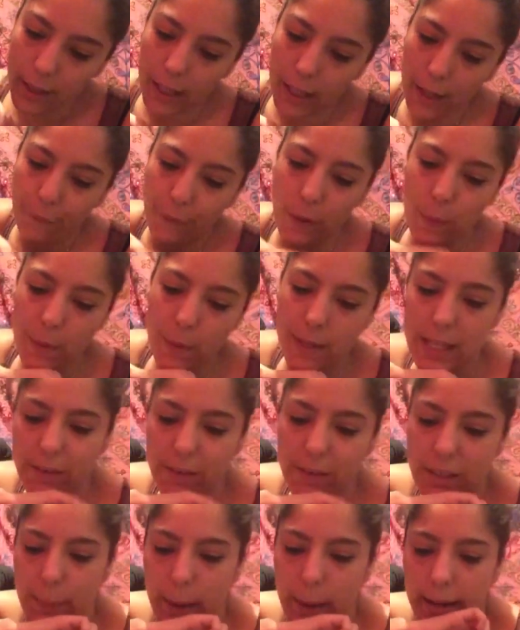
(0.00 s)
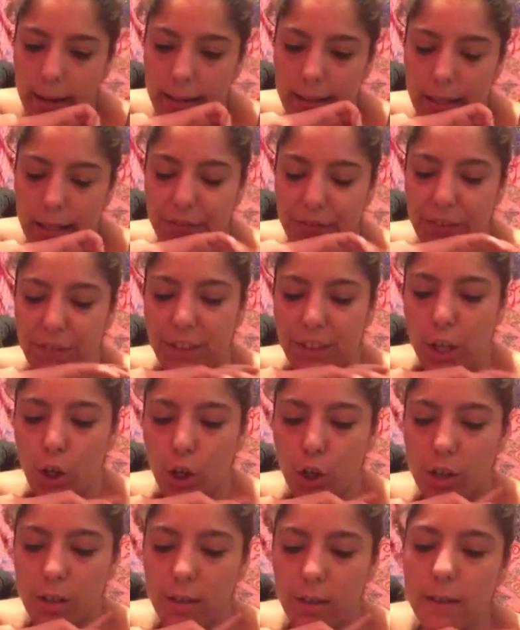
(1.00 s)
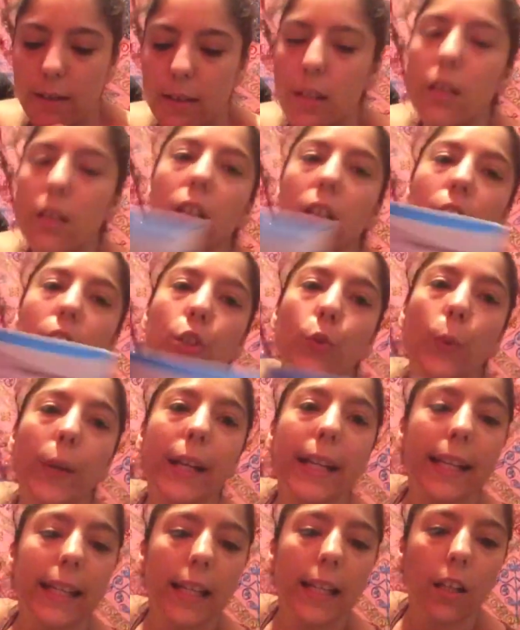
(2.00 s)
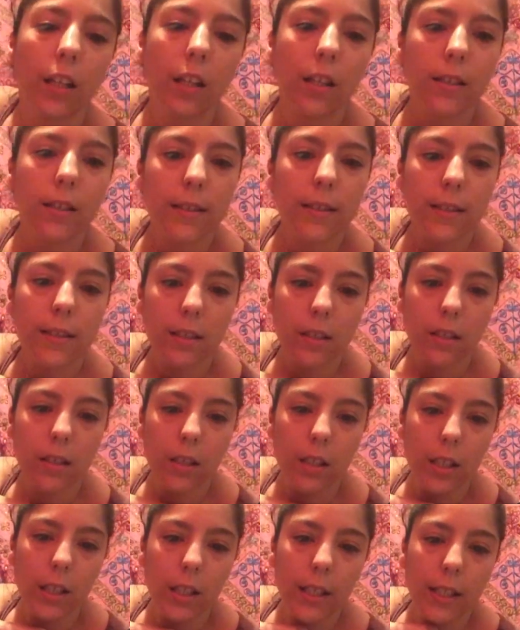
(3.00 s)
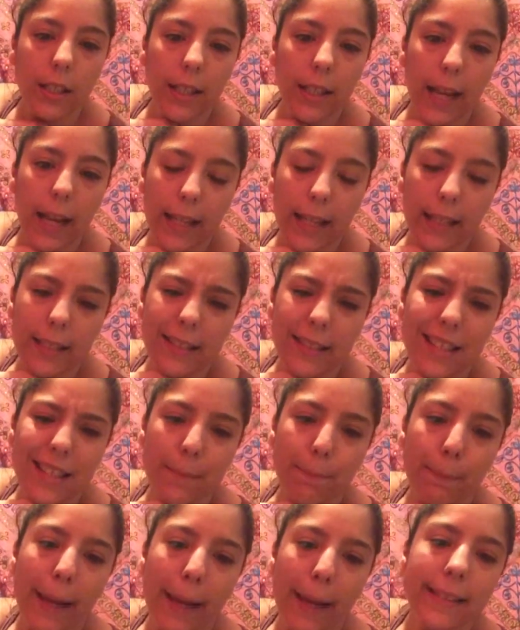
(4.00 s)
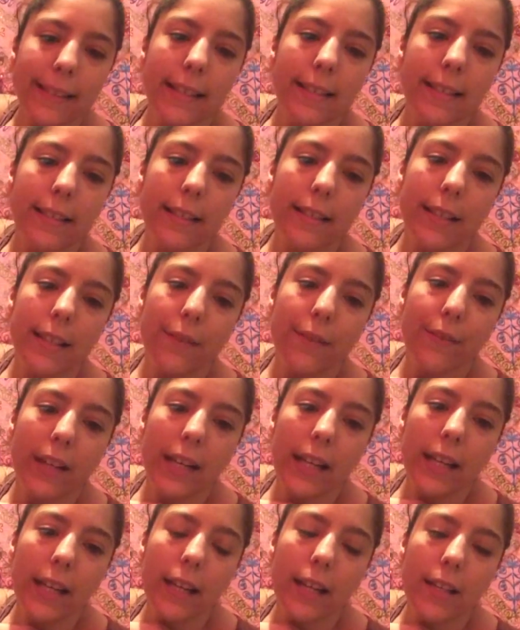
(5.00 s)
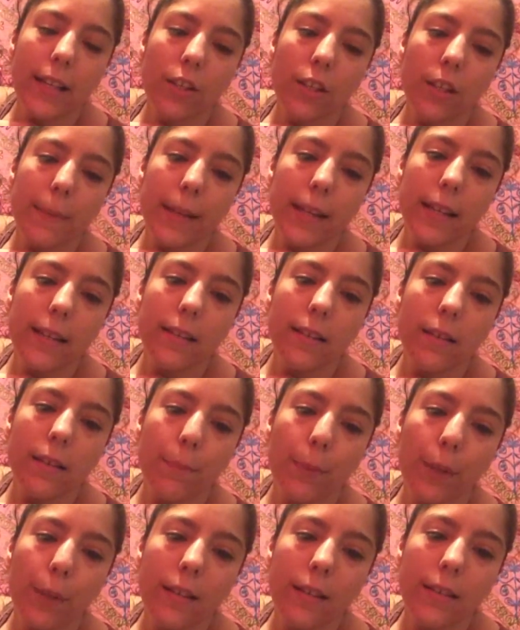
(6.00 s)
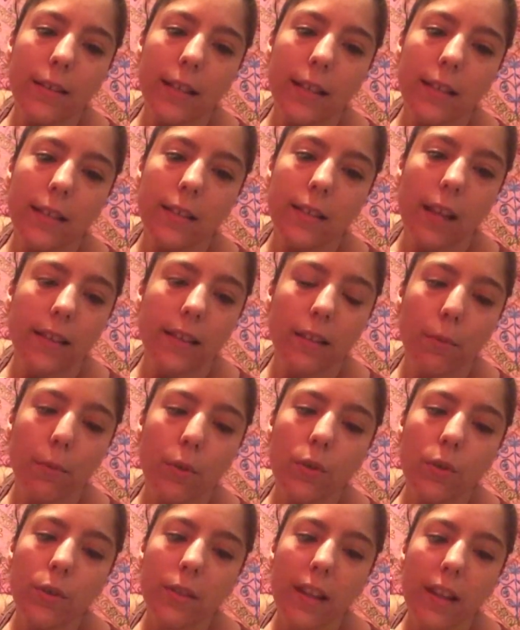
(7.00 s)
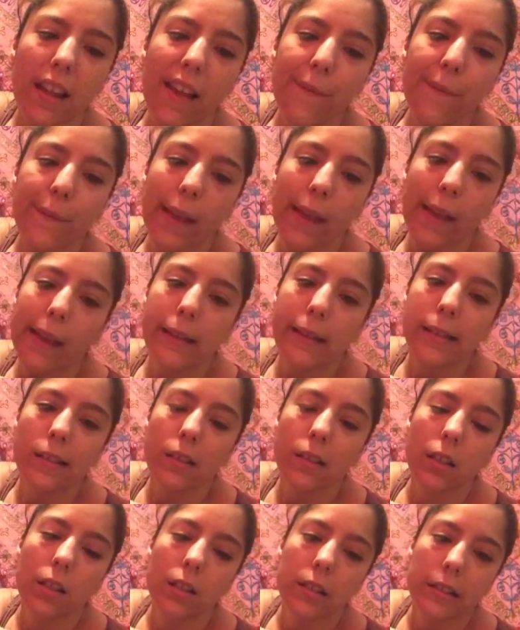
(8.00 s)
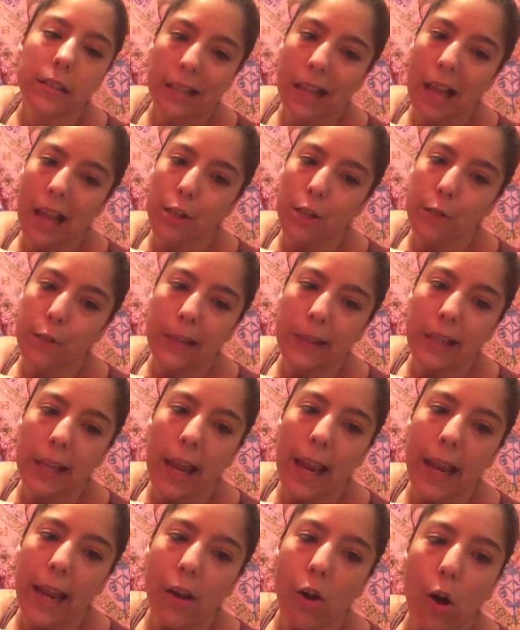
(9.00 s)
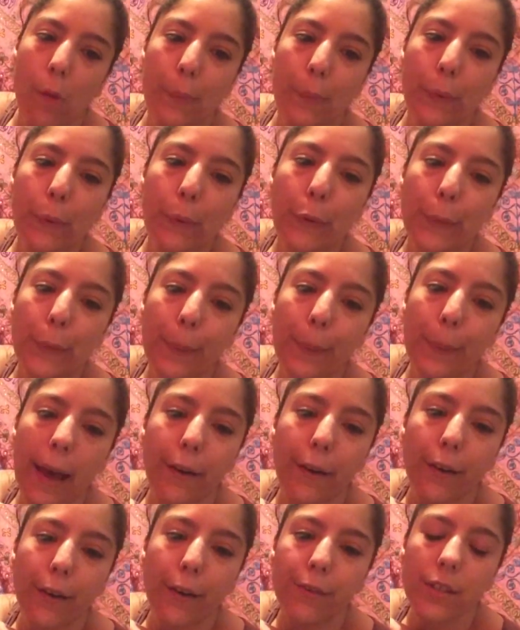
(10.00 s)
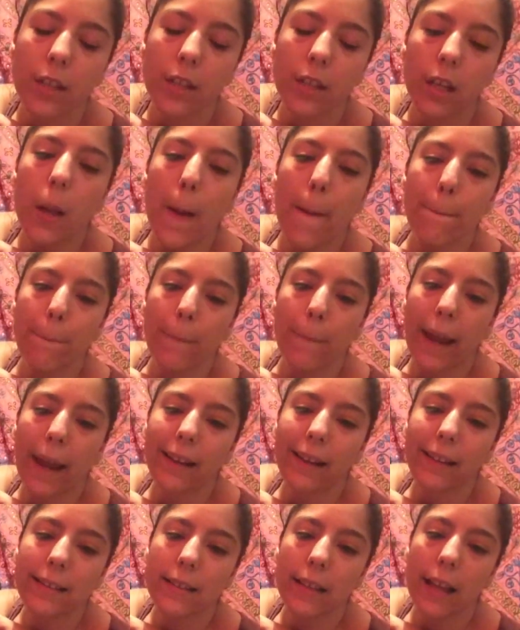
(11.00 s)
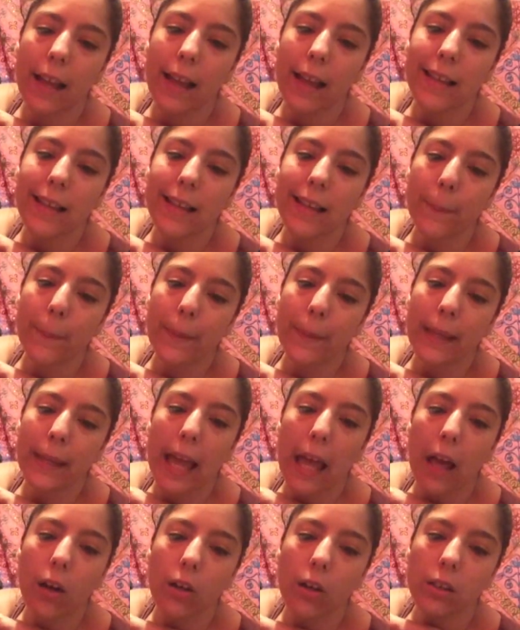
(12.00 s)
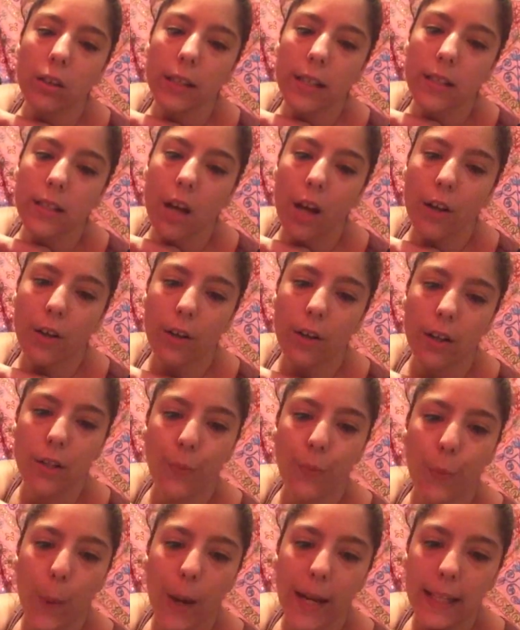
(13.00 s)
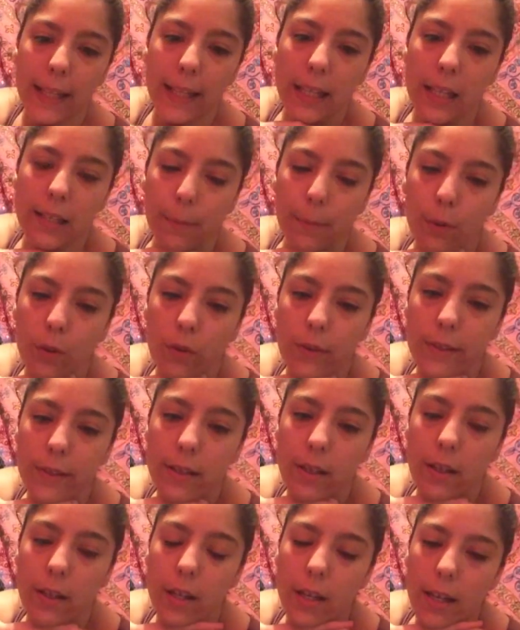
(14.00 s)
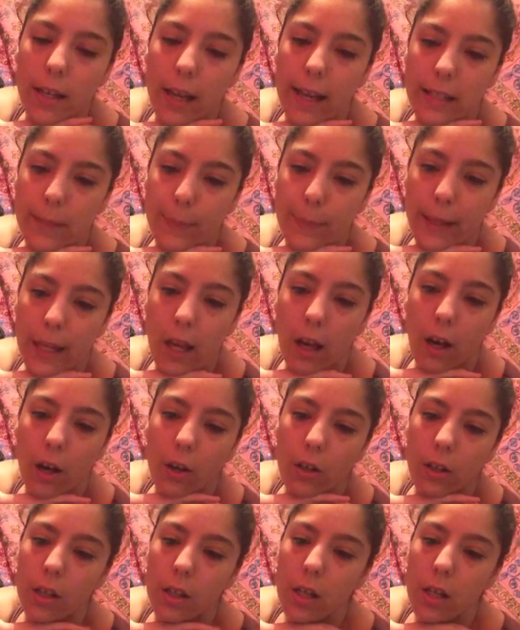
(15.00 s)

Frequency response is 50 hertz, 20 kilohertz. And it says max sensitivity is going to be +6 decibels, FS/PA, all polar patterns. Max SPL is 120 decibels, SPL.